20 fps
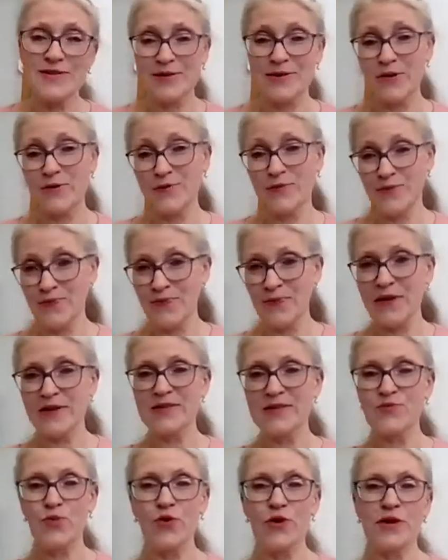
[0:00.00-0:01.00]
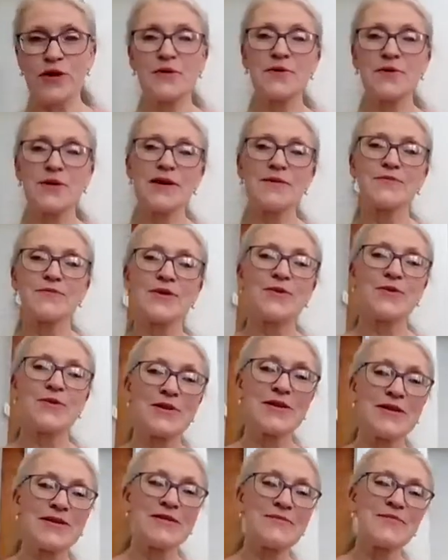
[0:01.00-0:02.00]
So it's morning when I'm
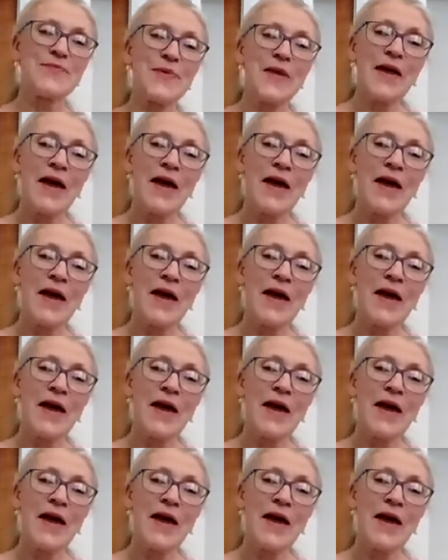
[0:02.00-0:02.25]
recording.